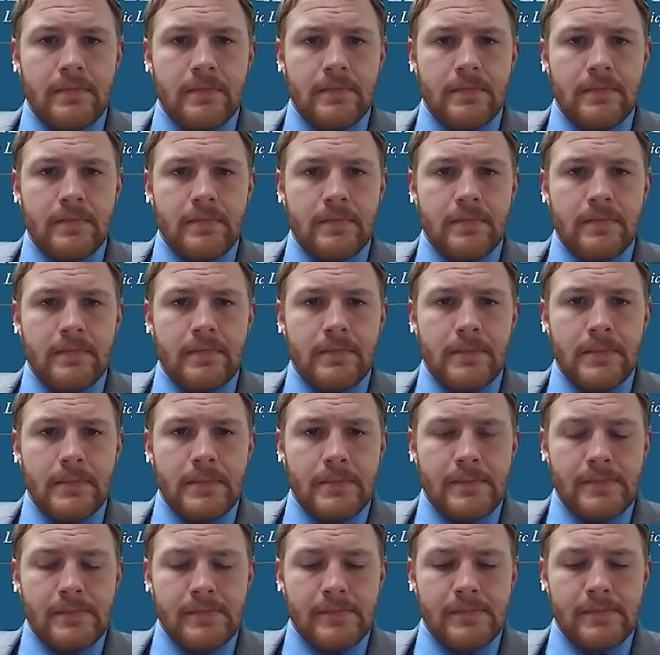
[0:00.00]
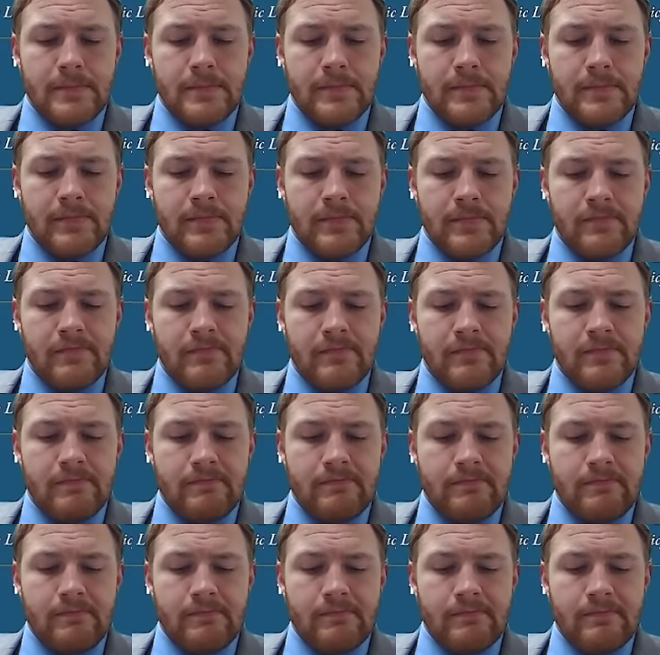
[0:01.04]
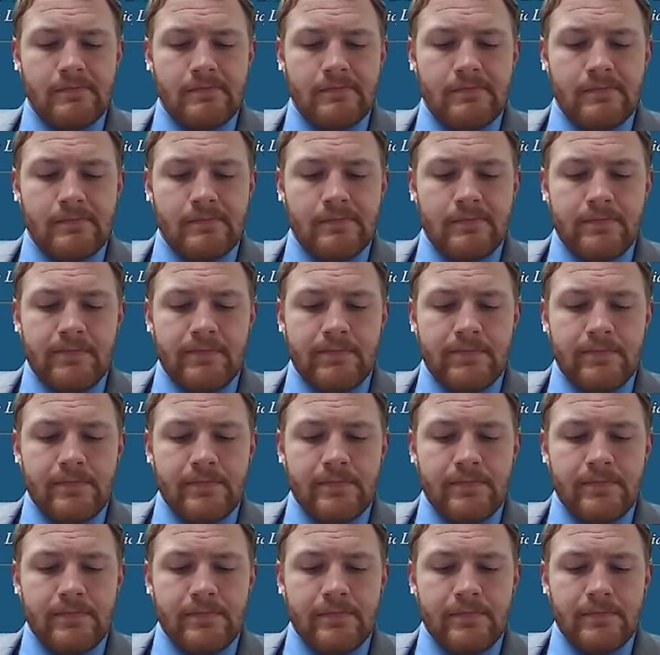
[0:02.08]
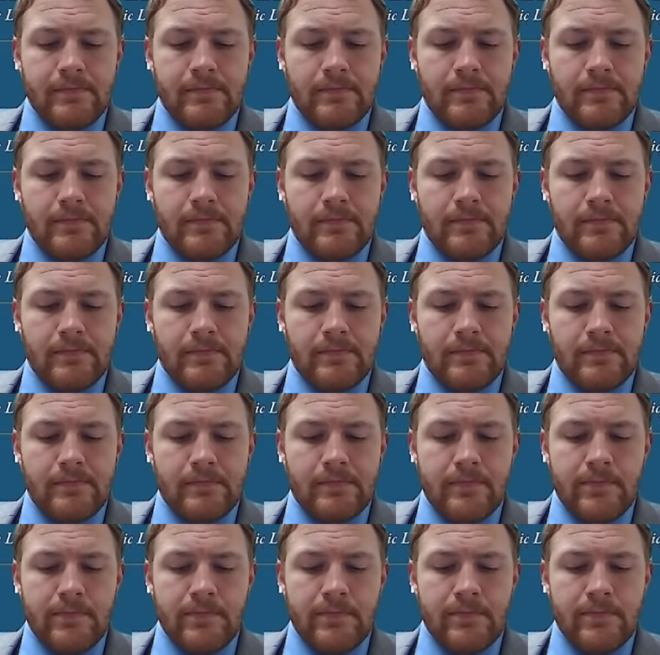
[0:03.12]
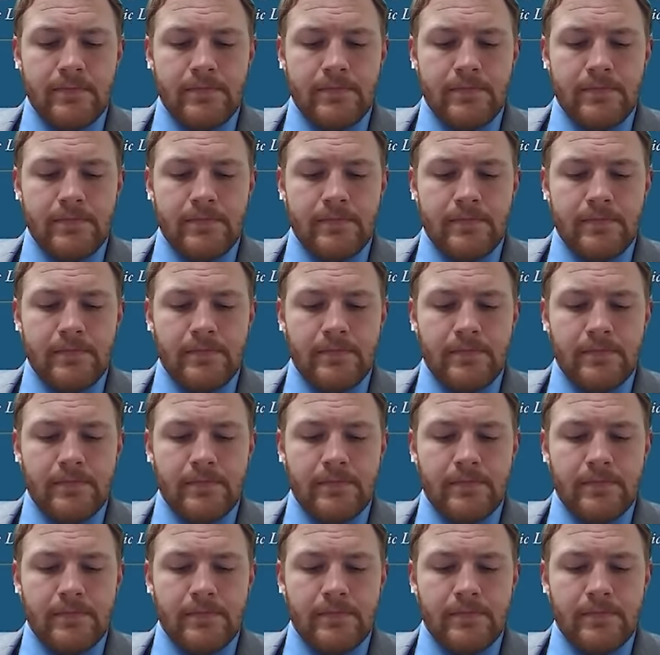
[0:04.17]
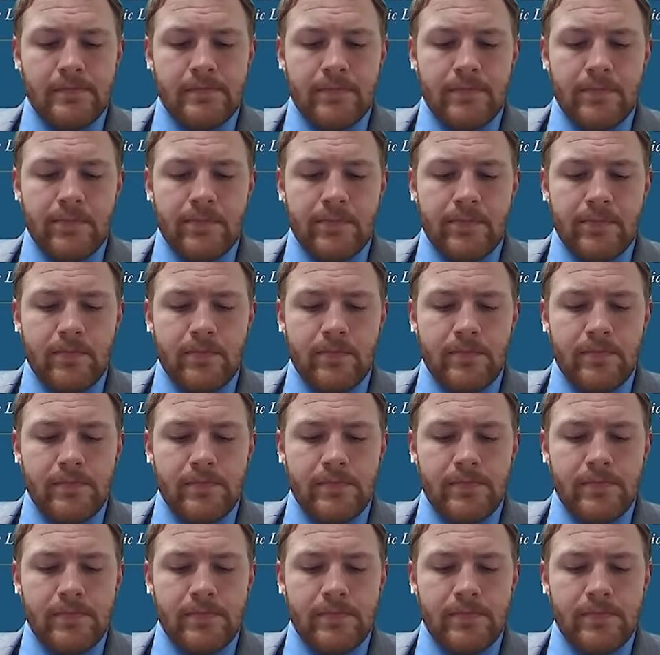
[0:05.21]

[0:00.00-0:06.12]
[no speech]